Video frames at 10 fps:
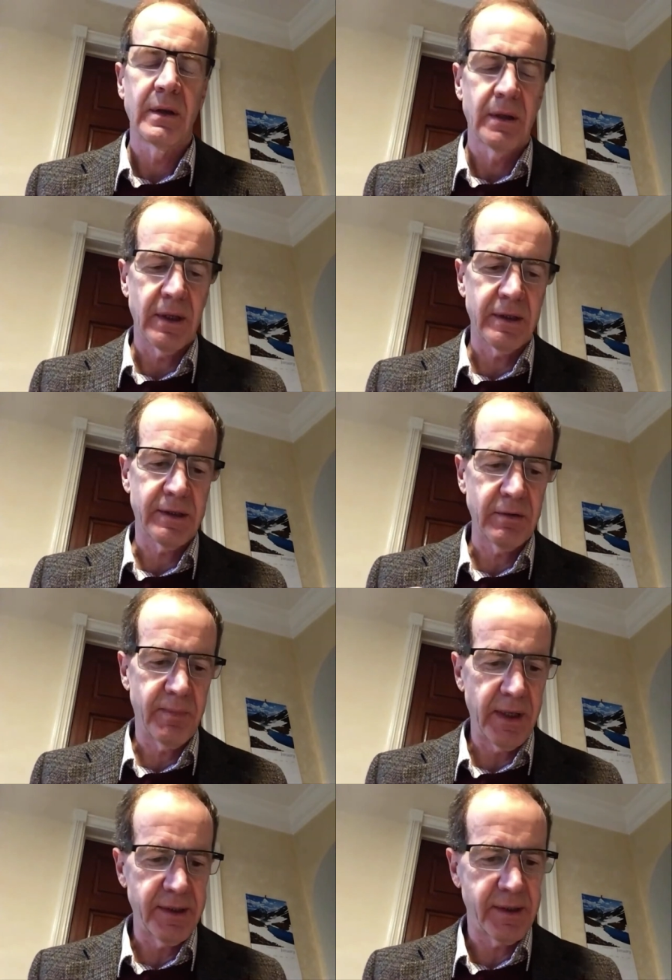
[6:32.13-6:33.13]
That's still
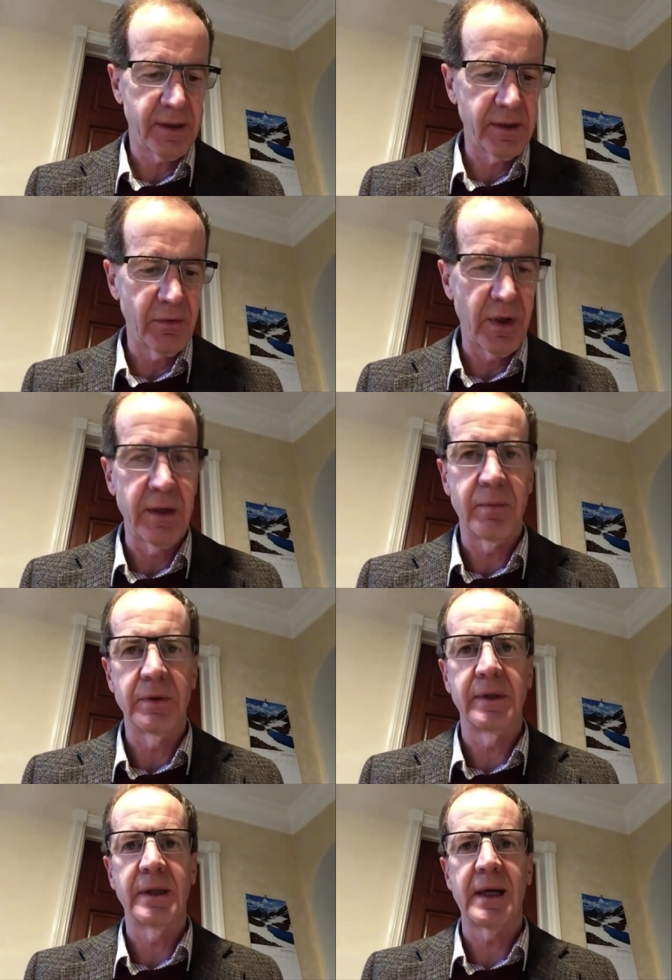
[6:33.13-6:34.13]
basically right,
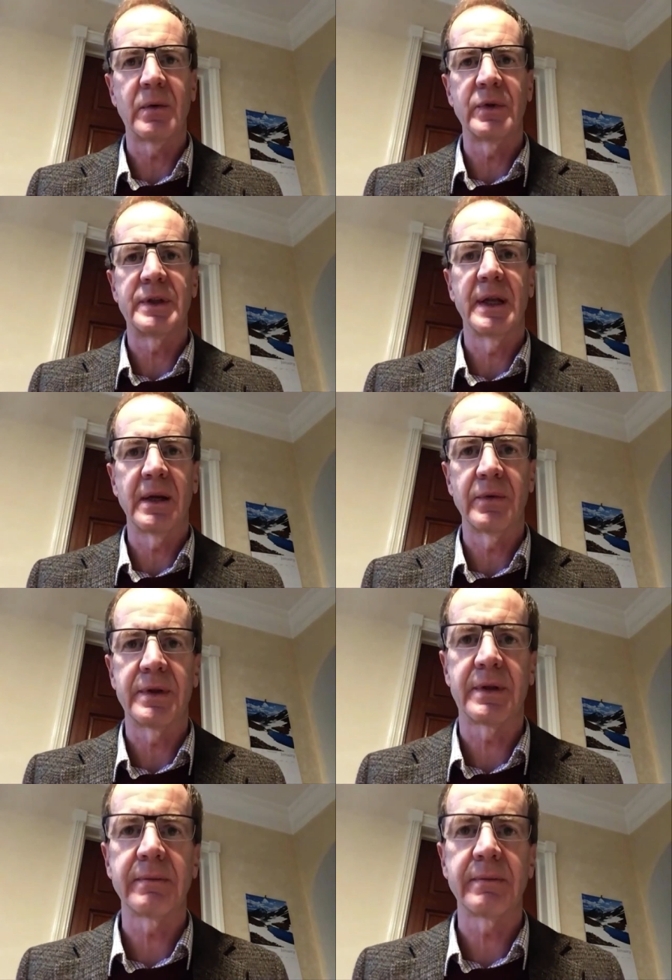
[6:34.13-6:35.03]
but the language now is